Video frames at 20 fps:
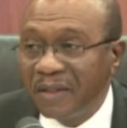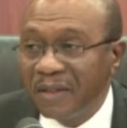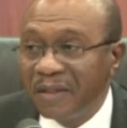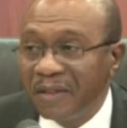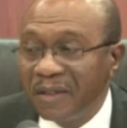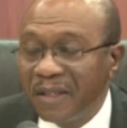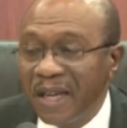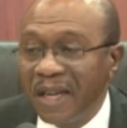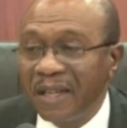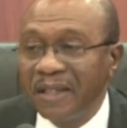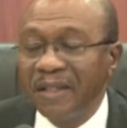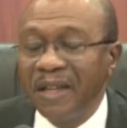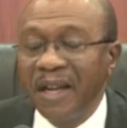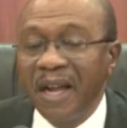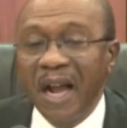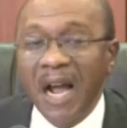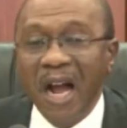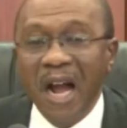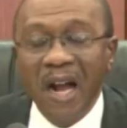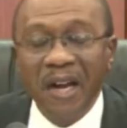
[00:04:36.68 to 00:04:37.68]
that
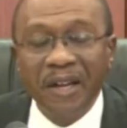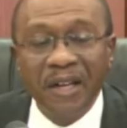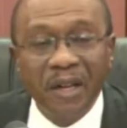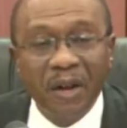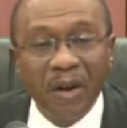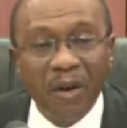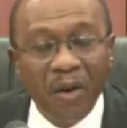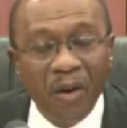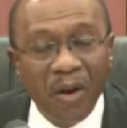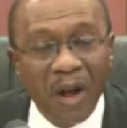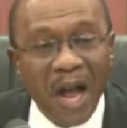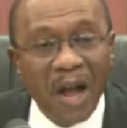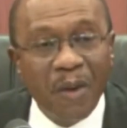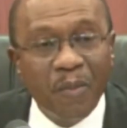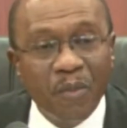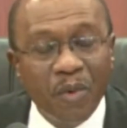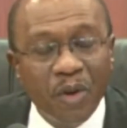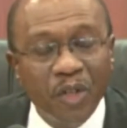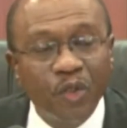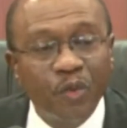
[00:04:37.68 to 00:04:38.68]
how
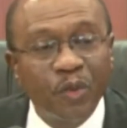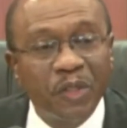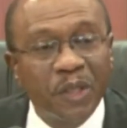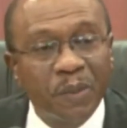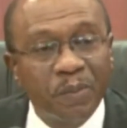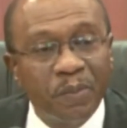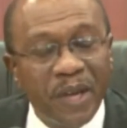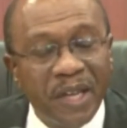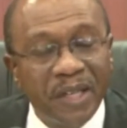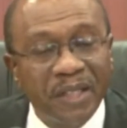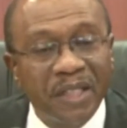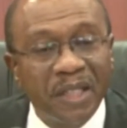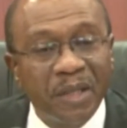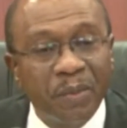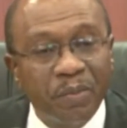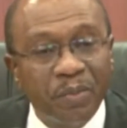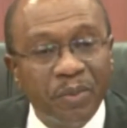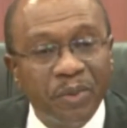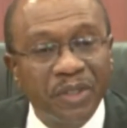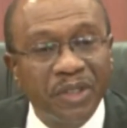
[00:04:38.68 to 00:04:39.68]
much we spend
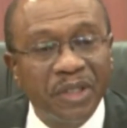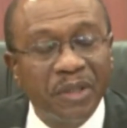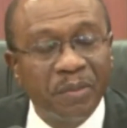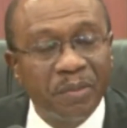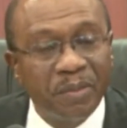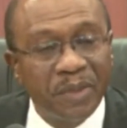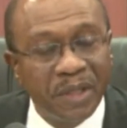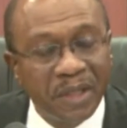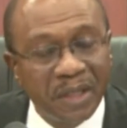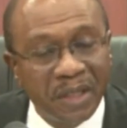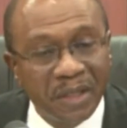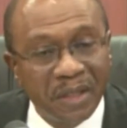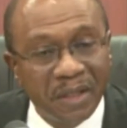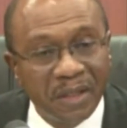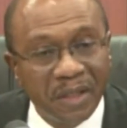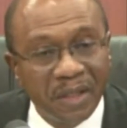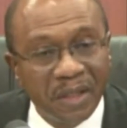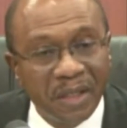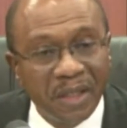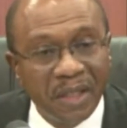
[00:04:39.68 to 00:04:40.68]
importing milk
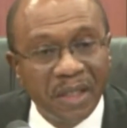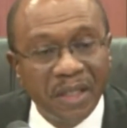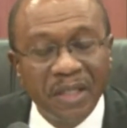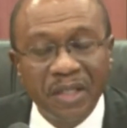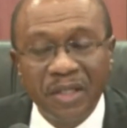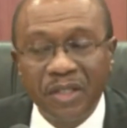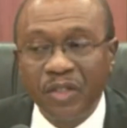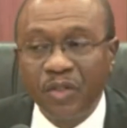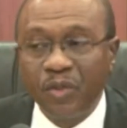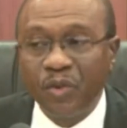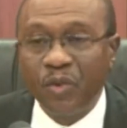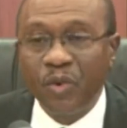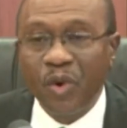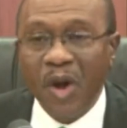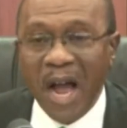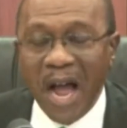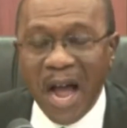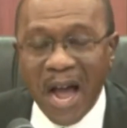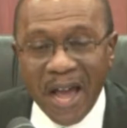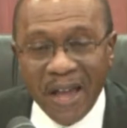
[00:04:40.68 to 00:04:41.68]
is too
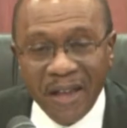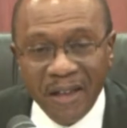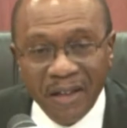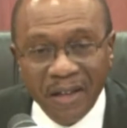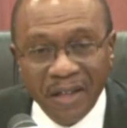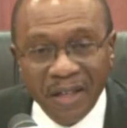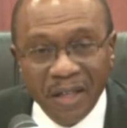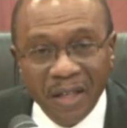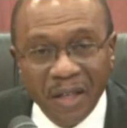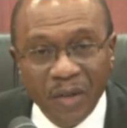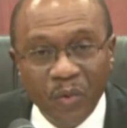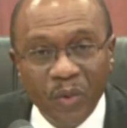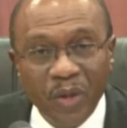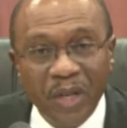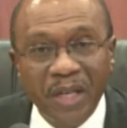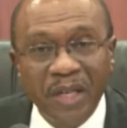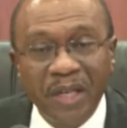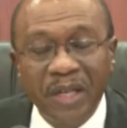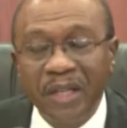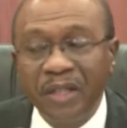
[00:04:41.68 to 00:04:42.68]
high, we
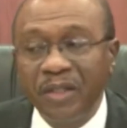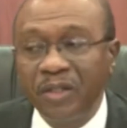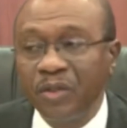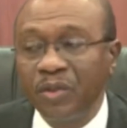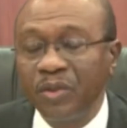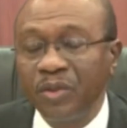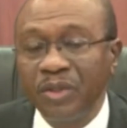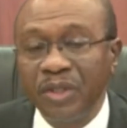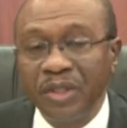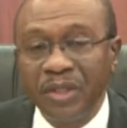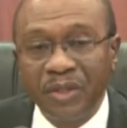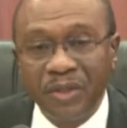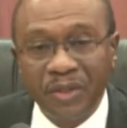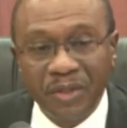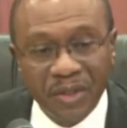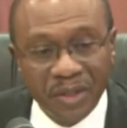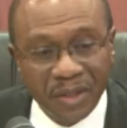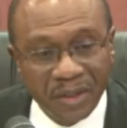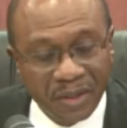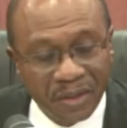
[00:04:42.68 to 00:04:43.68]
need to reduce
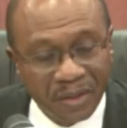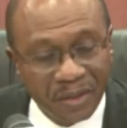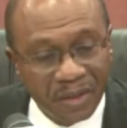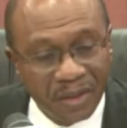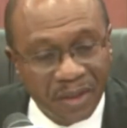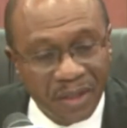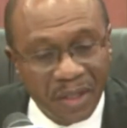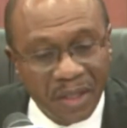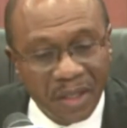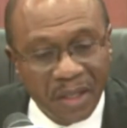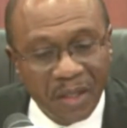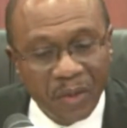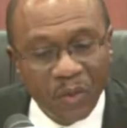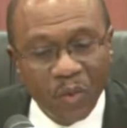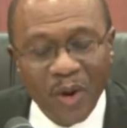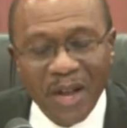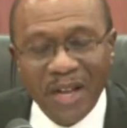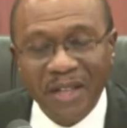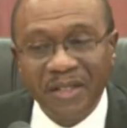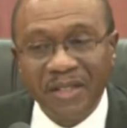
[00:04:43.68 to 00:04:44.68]
it. We
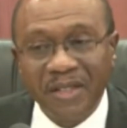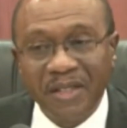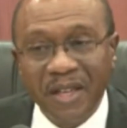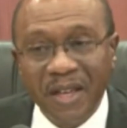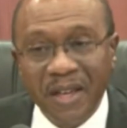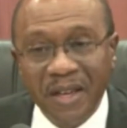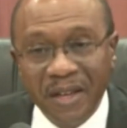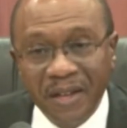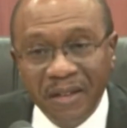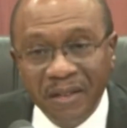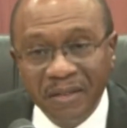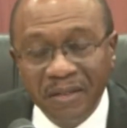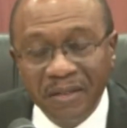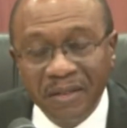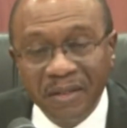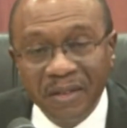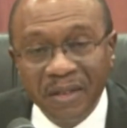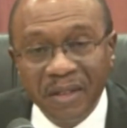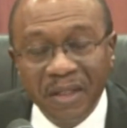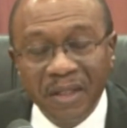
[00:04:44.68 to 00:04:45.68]
are saying
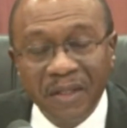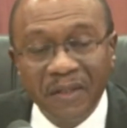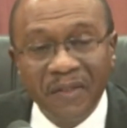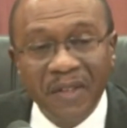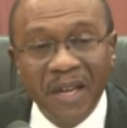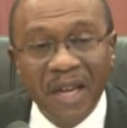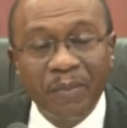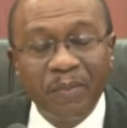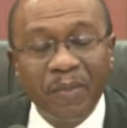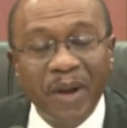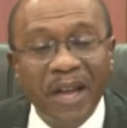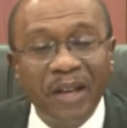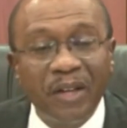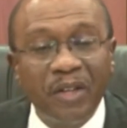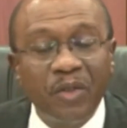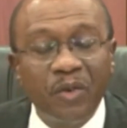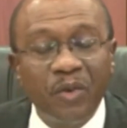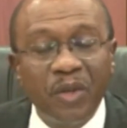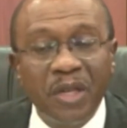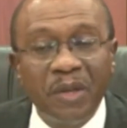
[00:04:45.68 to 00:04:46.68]
that by
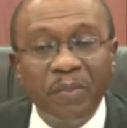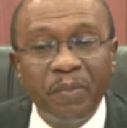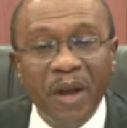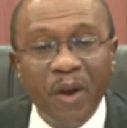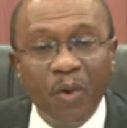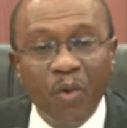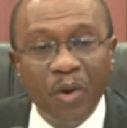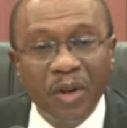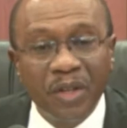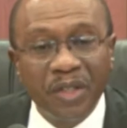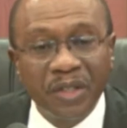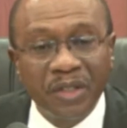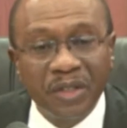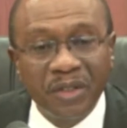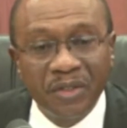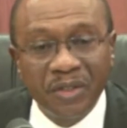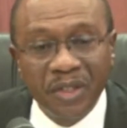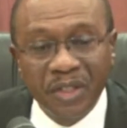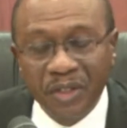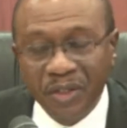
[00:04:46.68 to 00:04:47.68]
doing backward
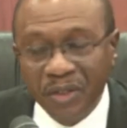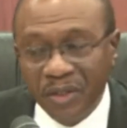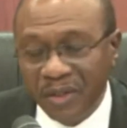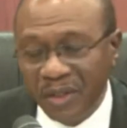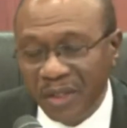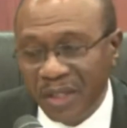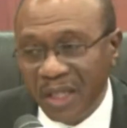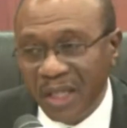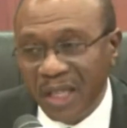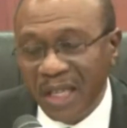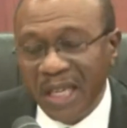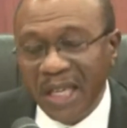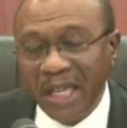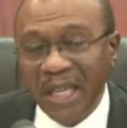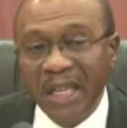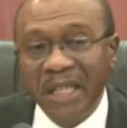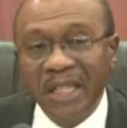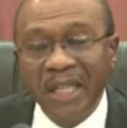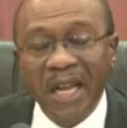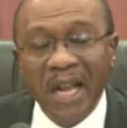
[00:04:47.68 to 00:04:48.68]
integration,
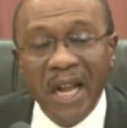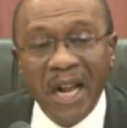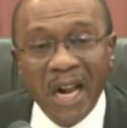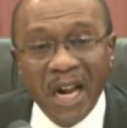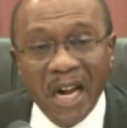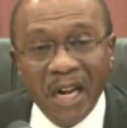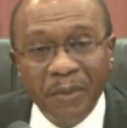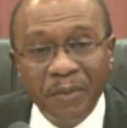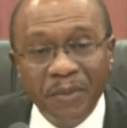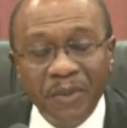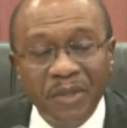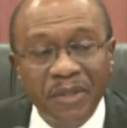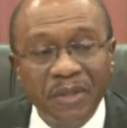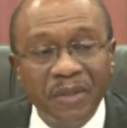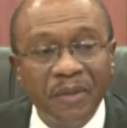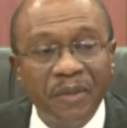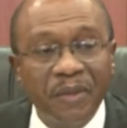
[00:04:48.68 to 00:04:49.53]
it helps